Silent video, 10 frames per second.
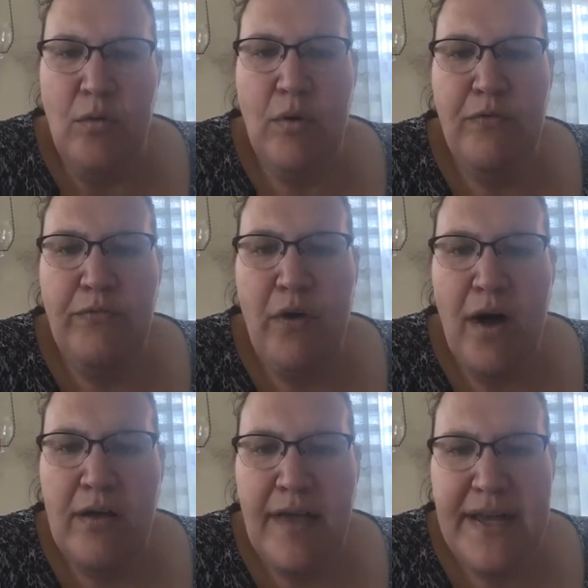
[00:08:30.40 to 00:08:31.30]
Will
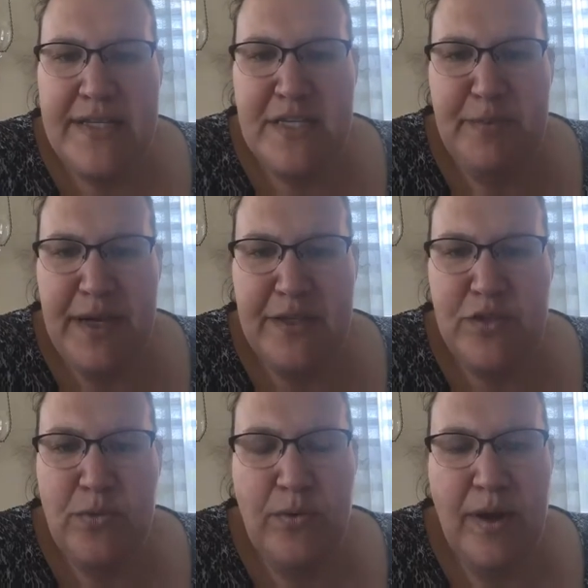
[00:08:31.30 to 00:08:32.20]
fall classes be in
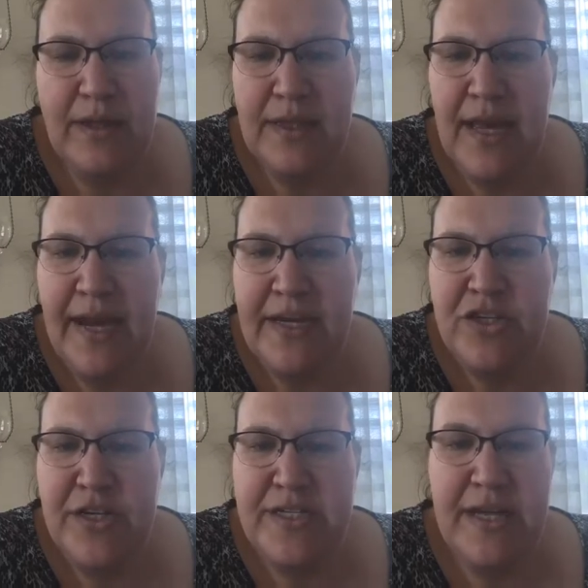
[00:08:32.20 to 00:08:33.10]
school or online?
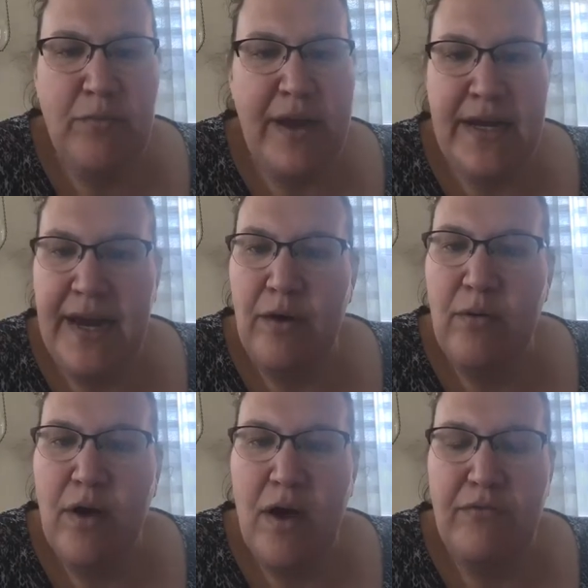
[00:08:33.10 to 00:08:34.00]
Chantel, right
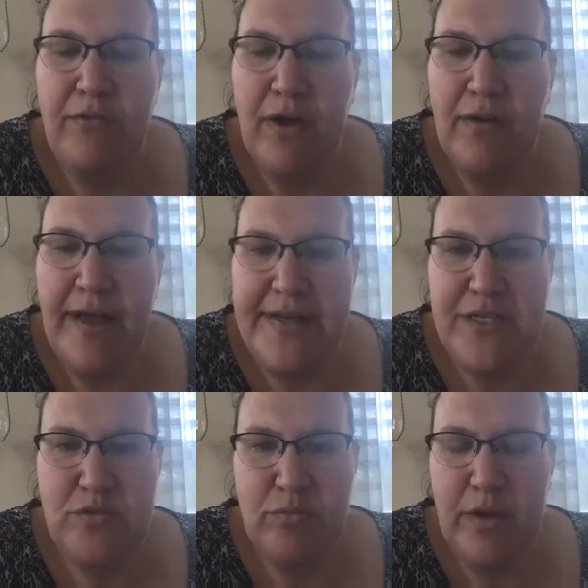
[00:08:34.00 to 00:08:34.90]
now, all fall
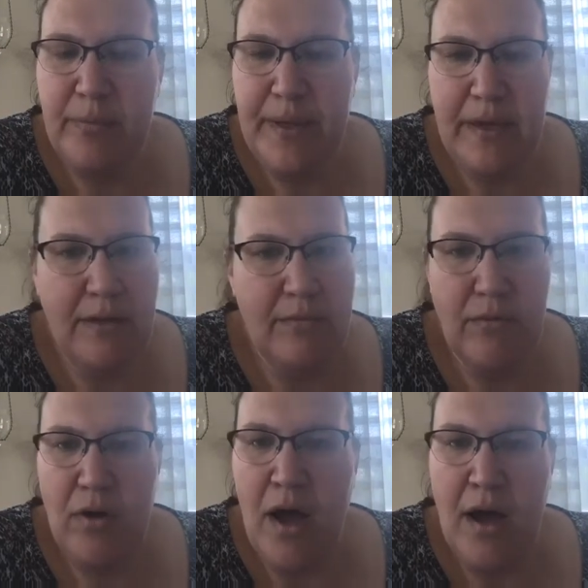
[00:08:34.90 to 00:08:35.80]
classes will be
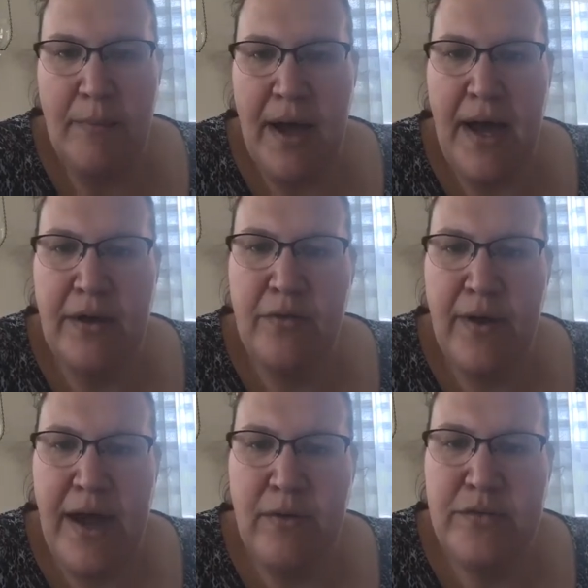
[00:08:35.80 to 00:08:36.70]
on
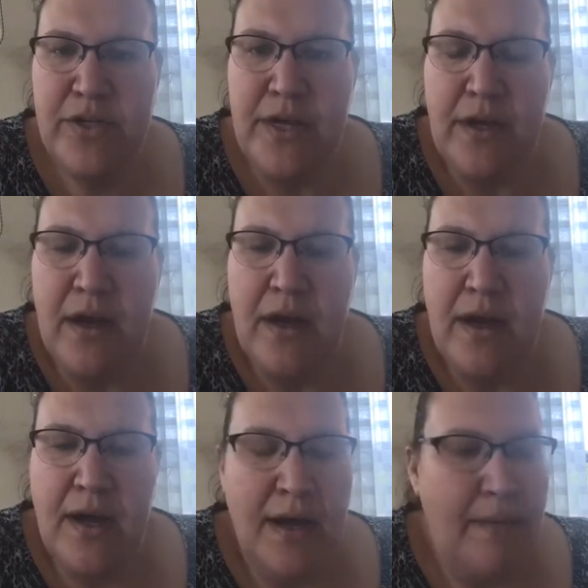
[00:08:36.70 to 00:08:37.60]
ground.
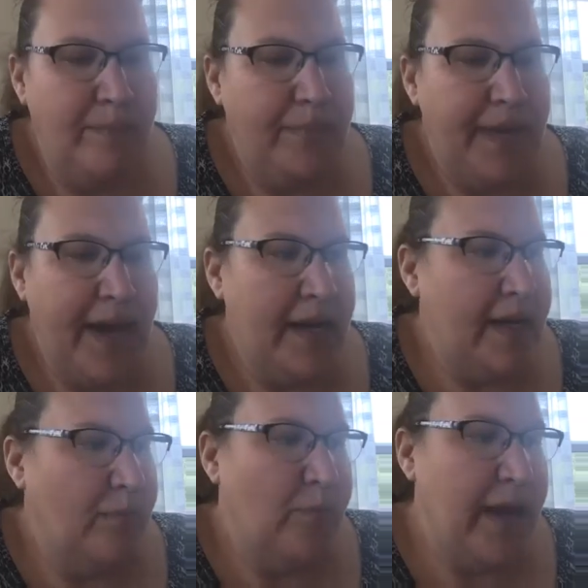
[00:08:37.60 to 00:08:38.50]
That
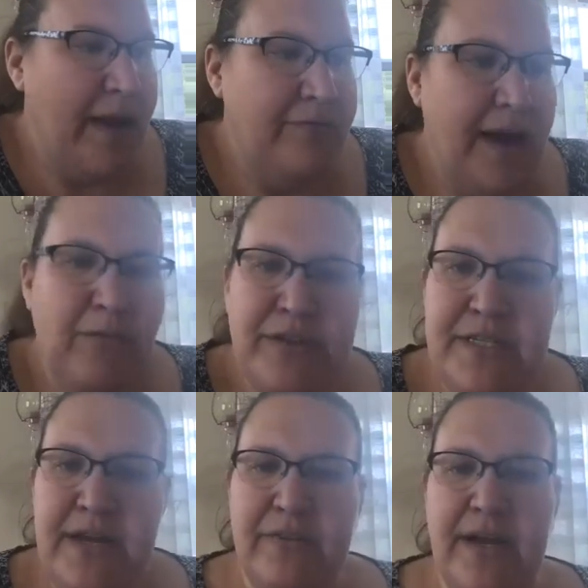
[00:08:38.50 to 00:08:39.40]
we have not
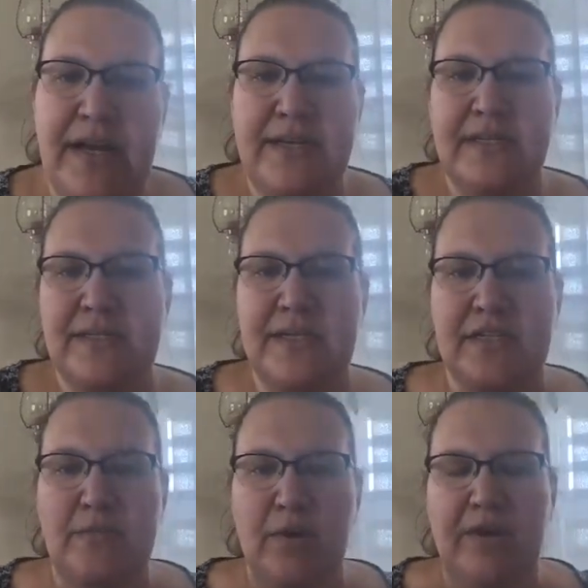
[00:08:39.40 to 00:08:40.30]
received any
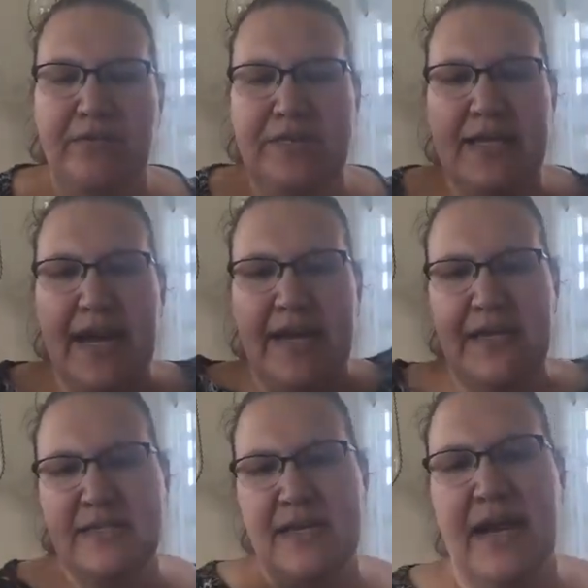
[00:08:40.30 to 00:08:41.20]
system office
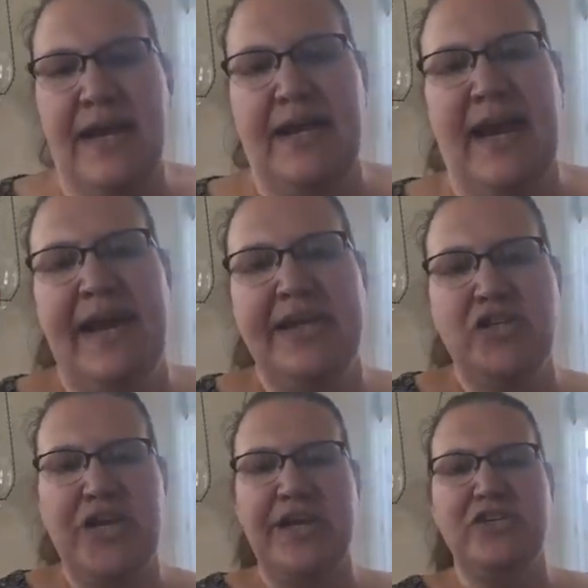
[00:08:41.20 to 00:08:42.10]
guidance on any
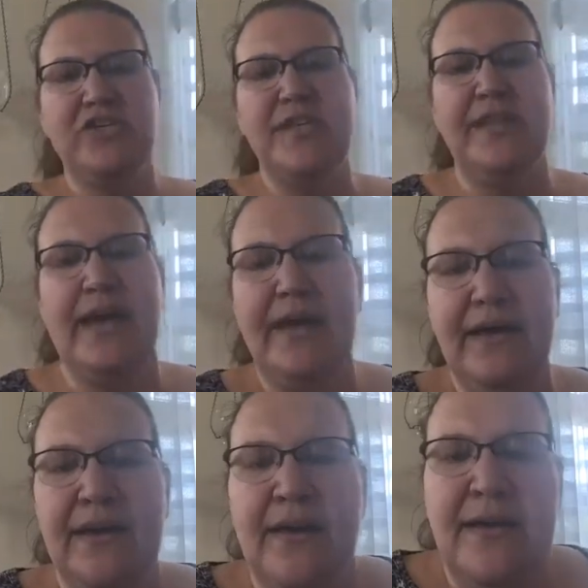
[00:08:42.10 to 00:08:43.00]
changes in
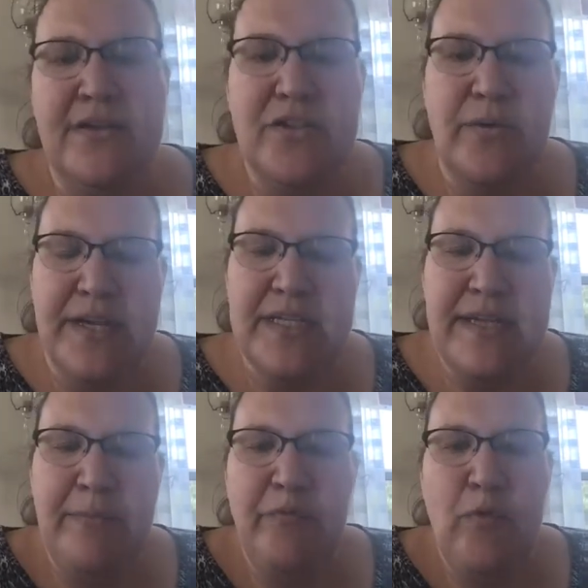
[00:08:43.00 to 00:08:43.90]
that. So
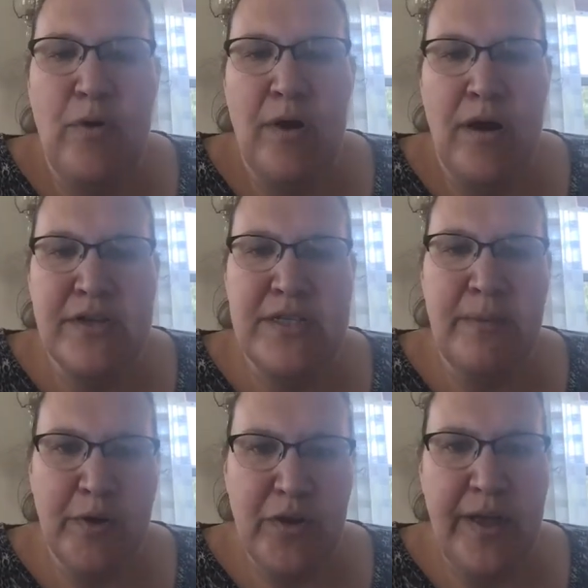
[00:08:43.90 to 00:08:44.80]
except for our
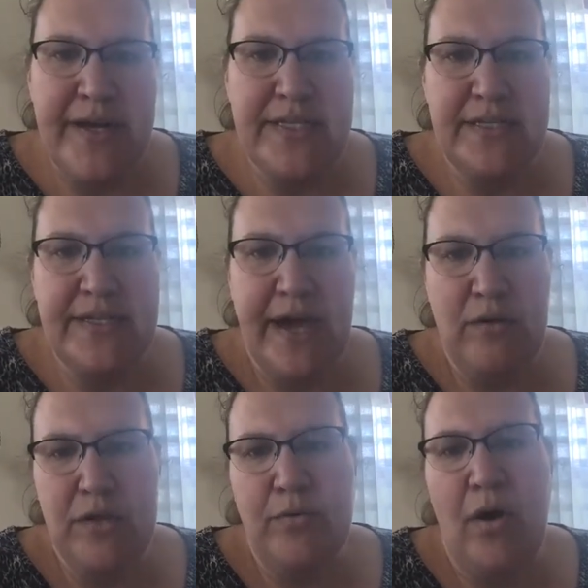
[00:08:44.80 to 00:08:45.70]
summer classes
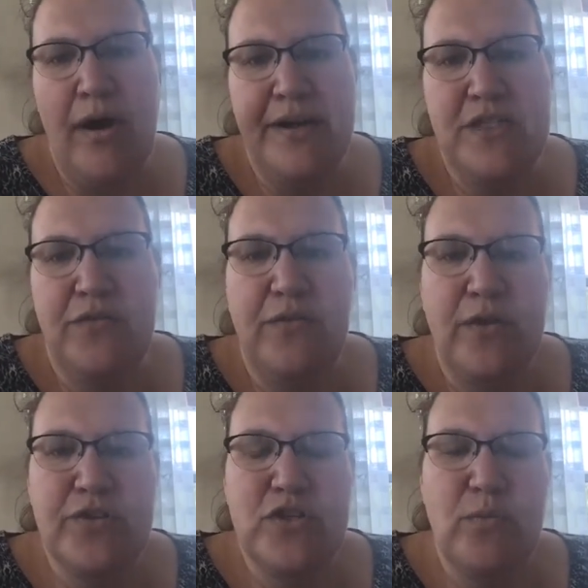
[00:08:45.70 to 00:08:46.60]
now through August
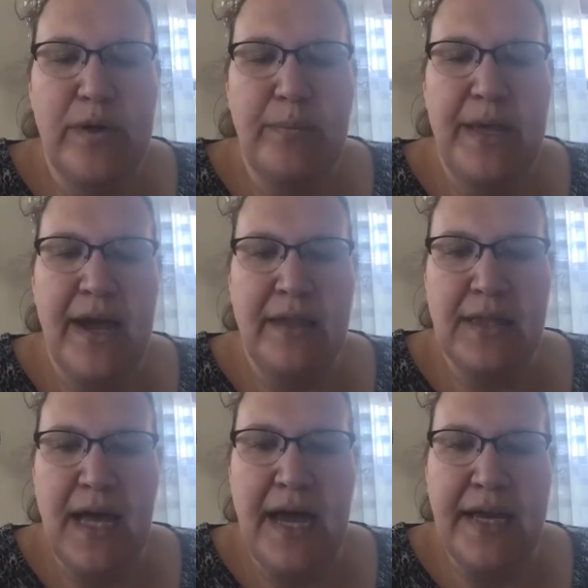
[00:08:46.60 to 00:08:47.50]
1st will be
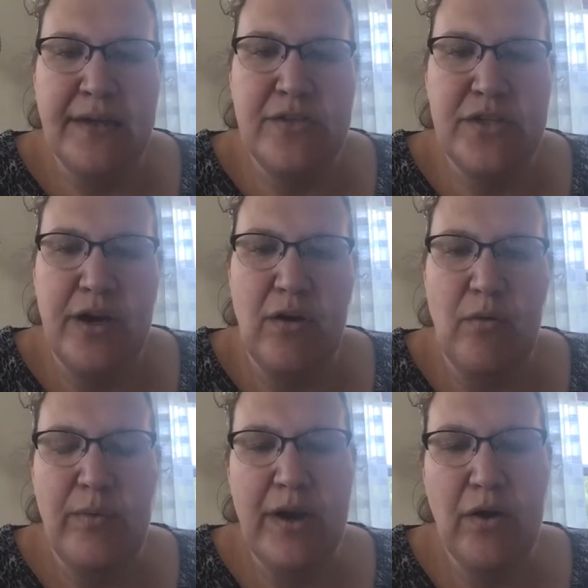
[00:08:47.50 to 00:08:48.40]
online. So
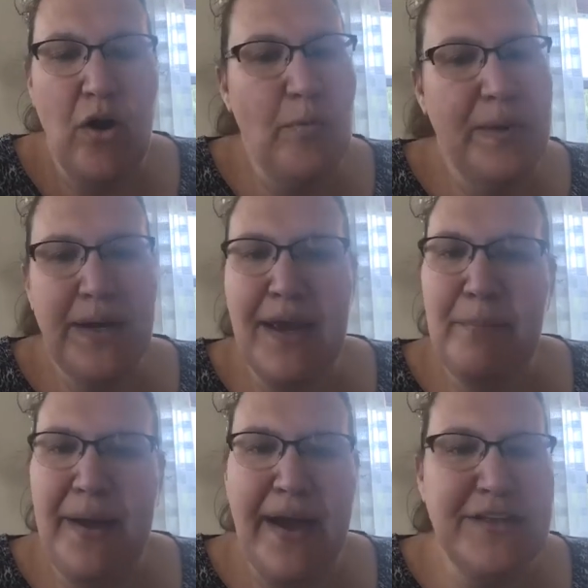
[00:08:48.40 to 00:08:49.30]
we are hoping to get
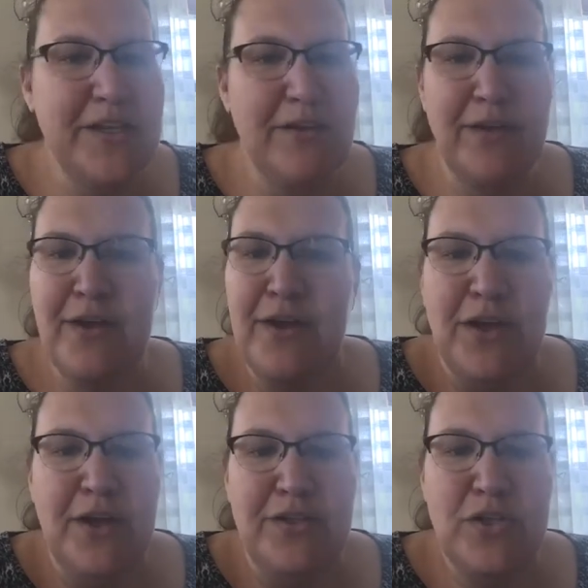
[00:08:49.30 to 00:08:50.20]
back to
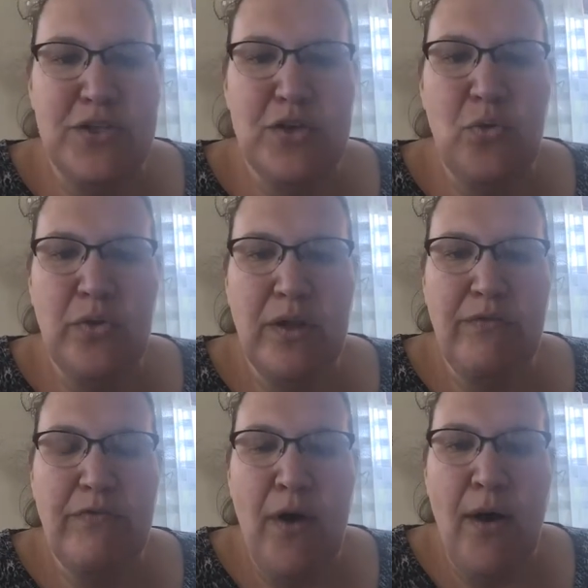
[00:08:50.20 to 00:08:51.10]
school in the
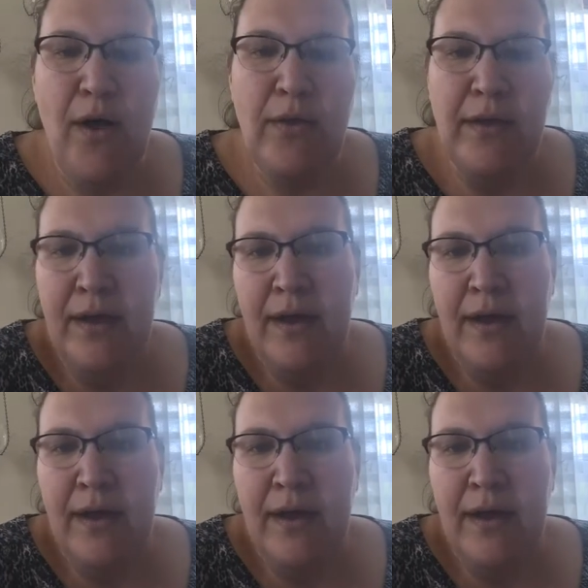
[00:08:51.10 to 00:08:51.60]
fall.